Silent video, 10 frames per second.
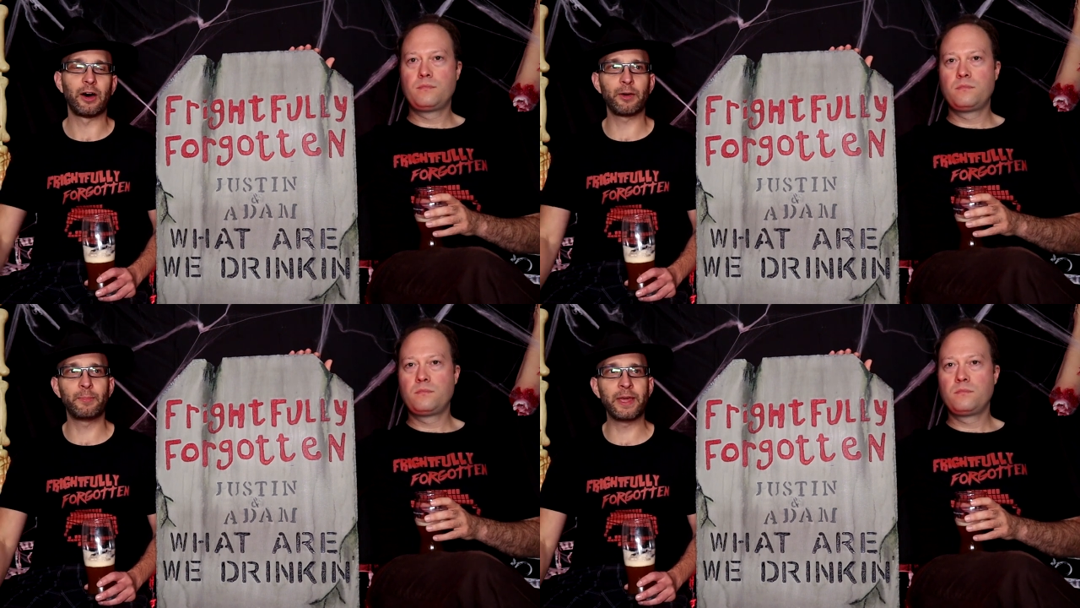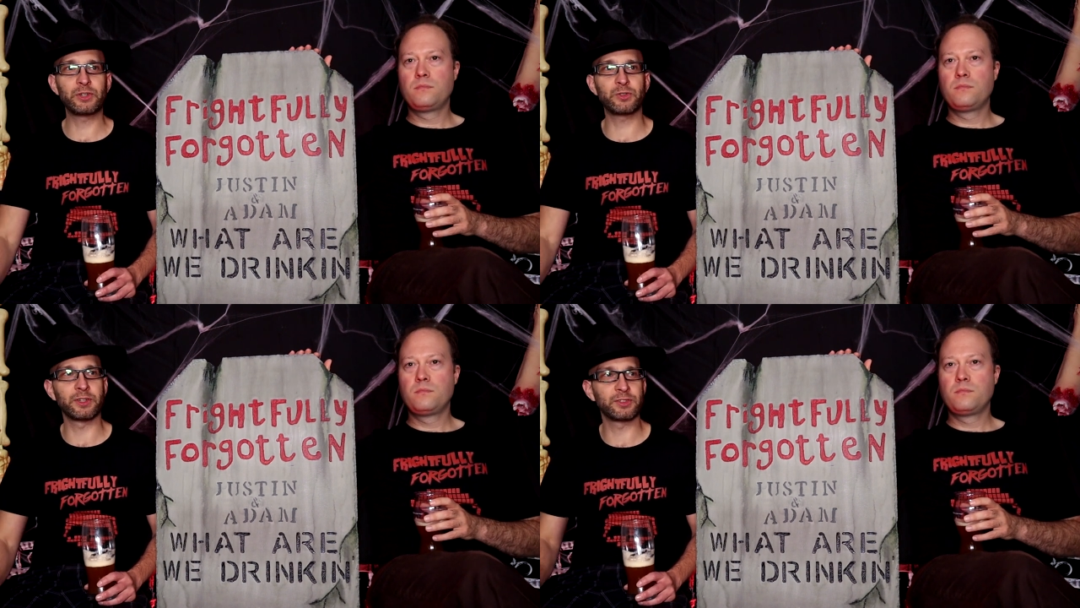Speaker 1: our
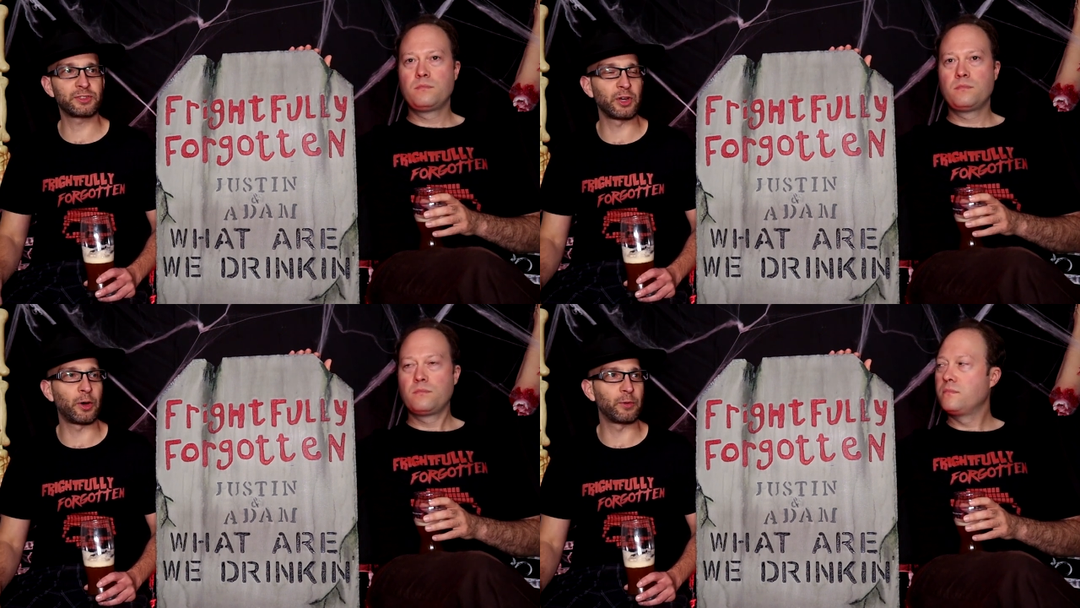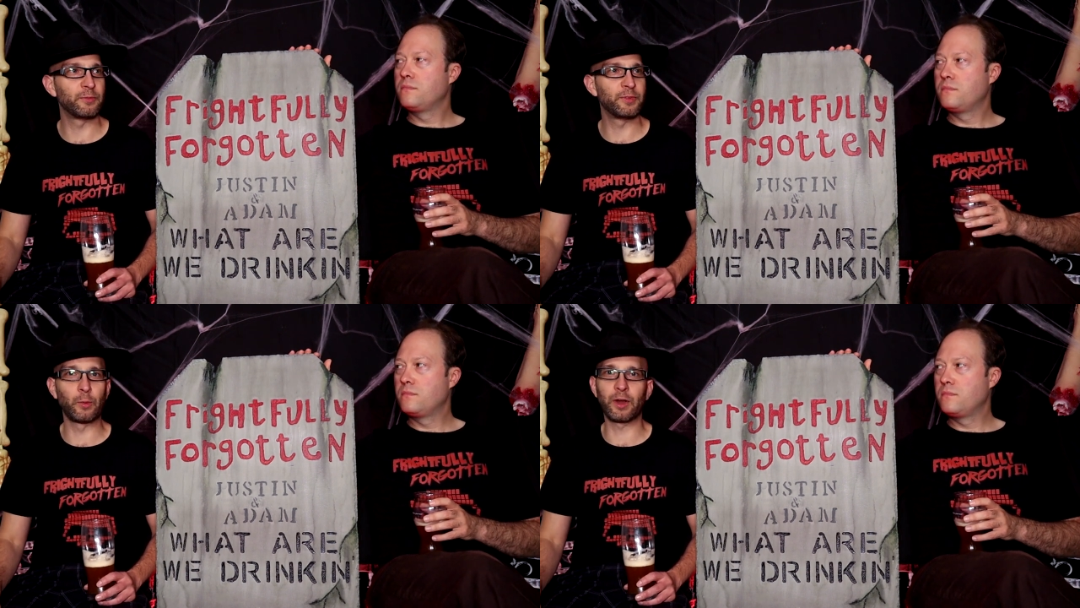patrons. So
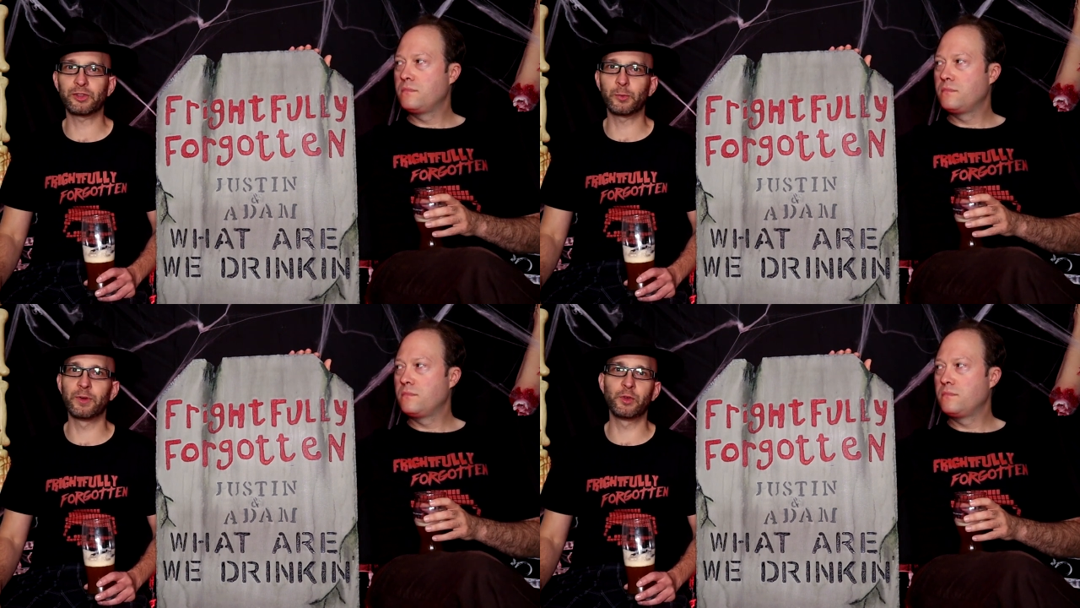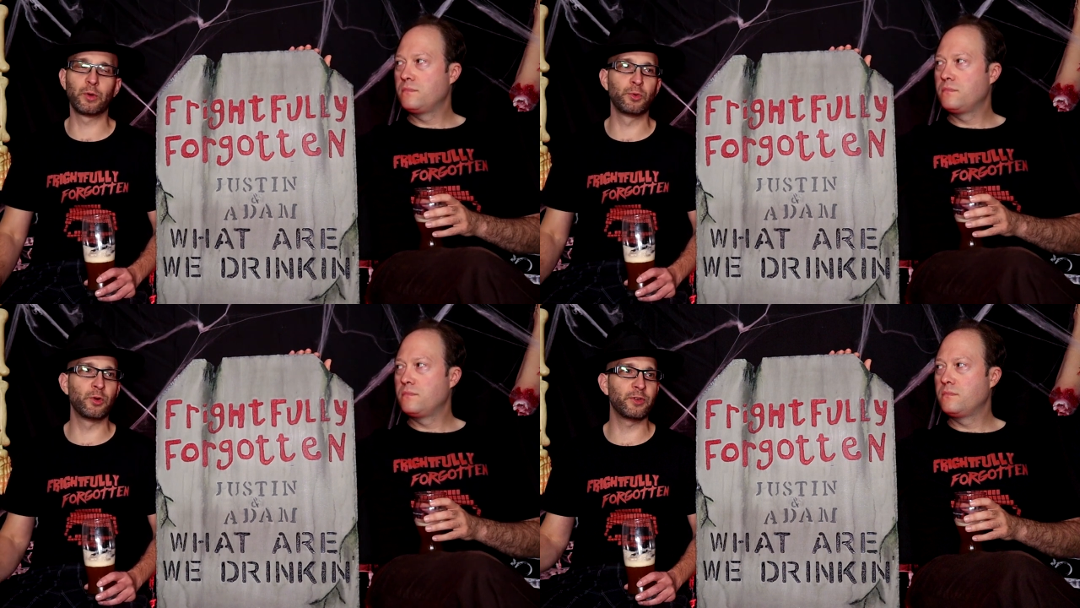if you want us to review
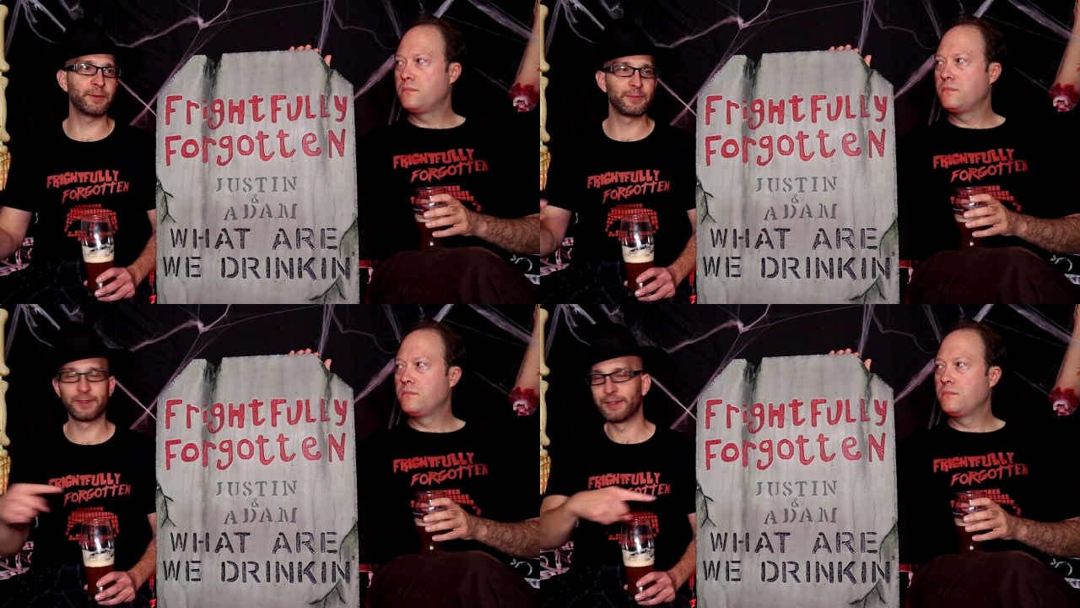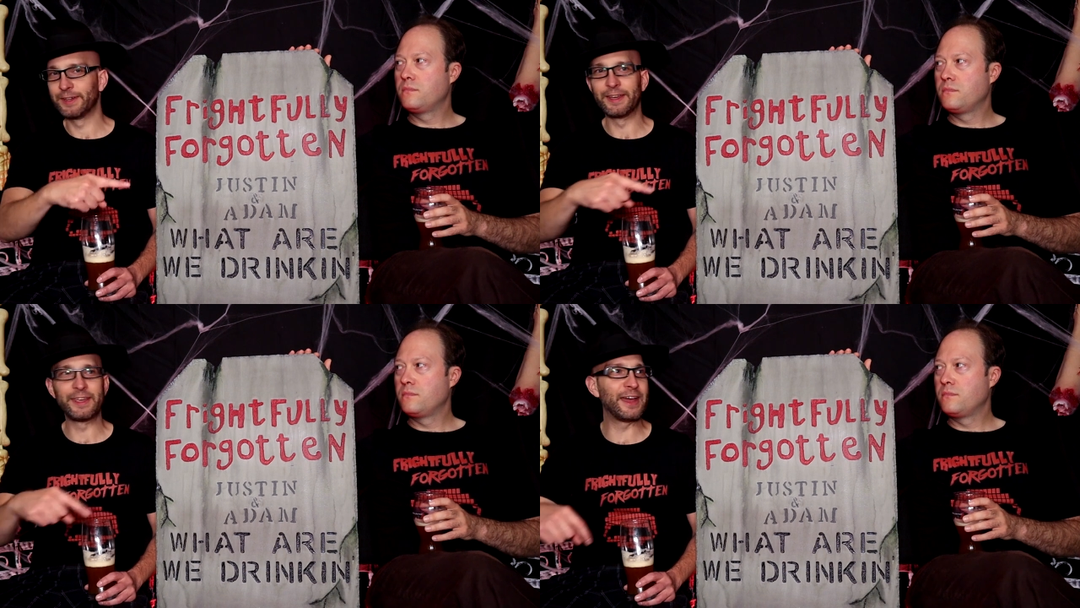a movie,
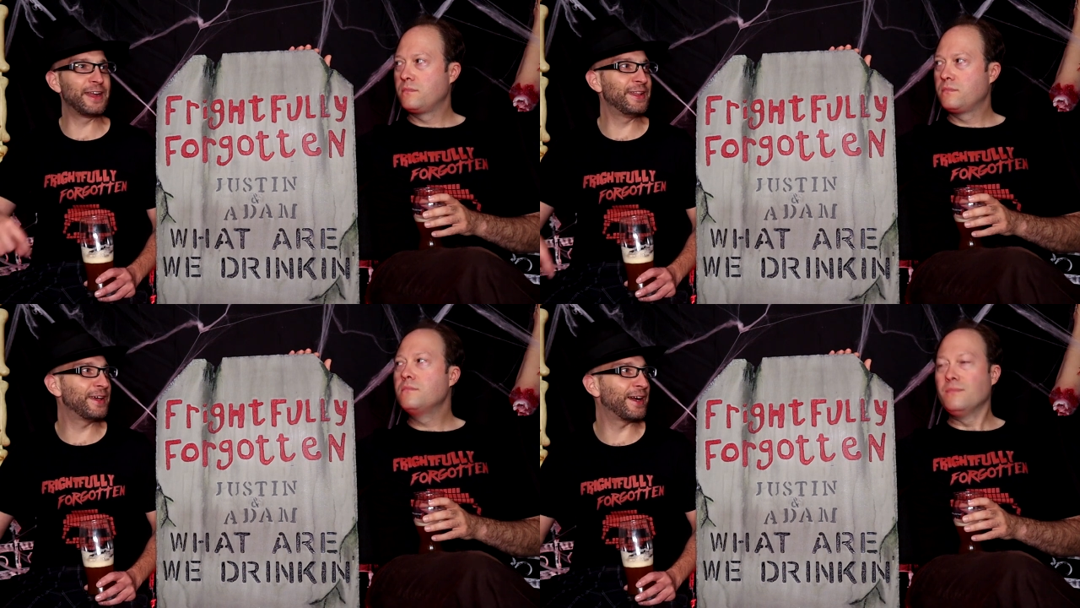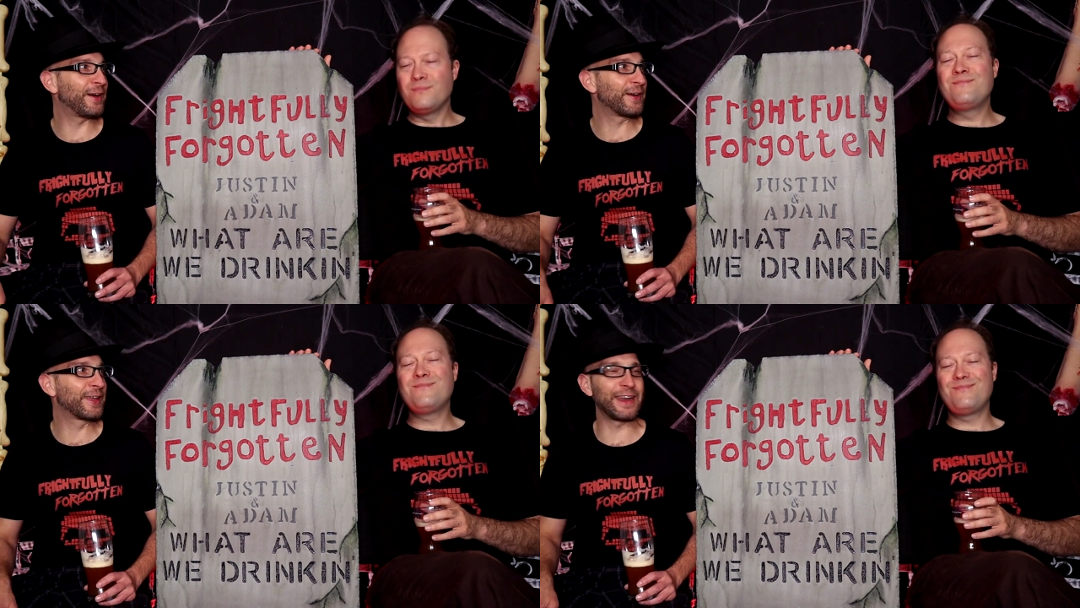get in
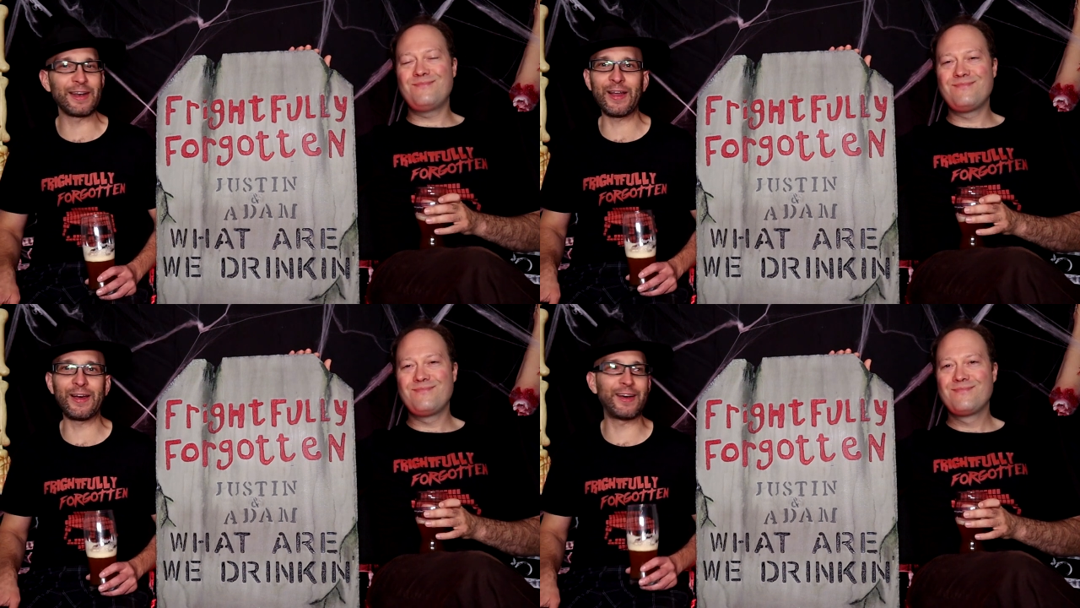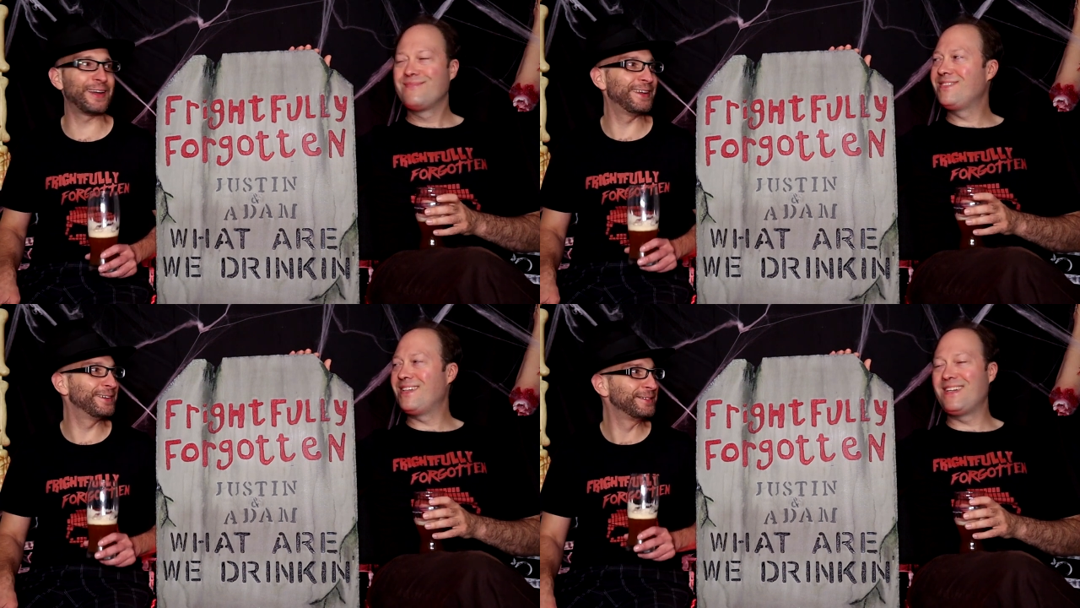there, get in
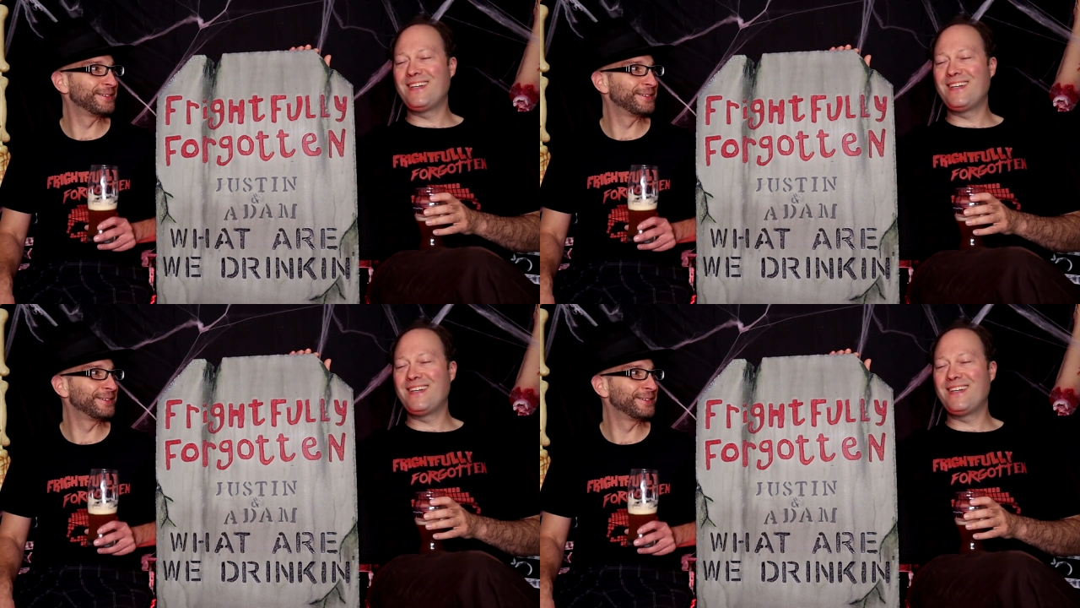line.